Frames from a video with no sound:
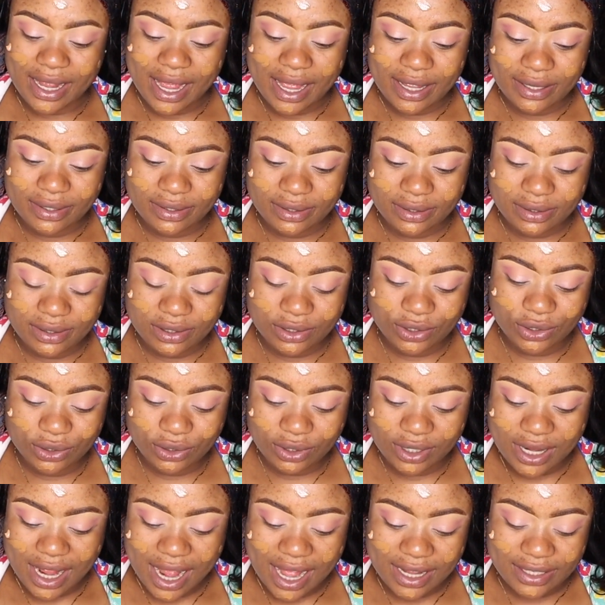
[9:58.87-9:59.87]
I
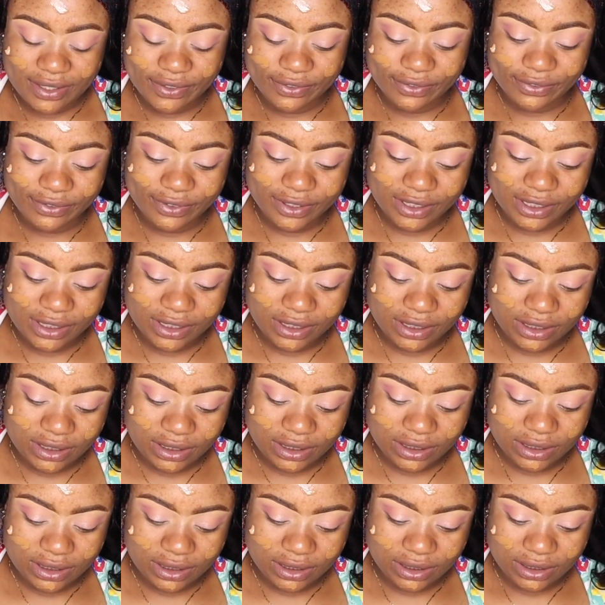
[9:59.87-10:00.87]
showed her the
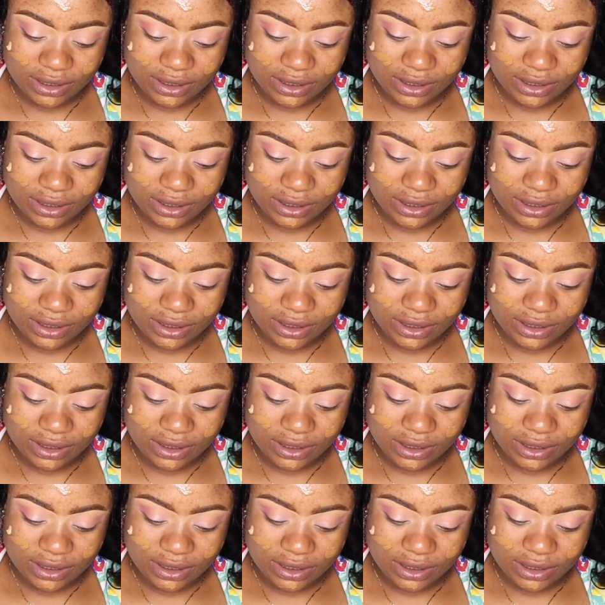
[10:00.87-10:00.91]
ring,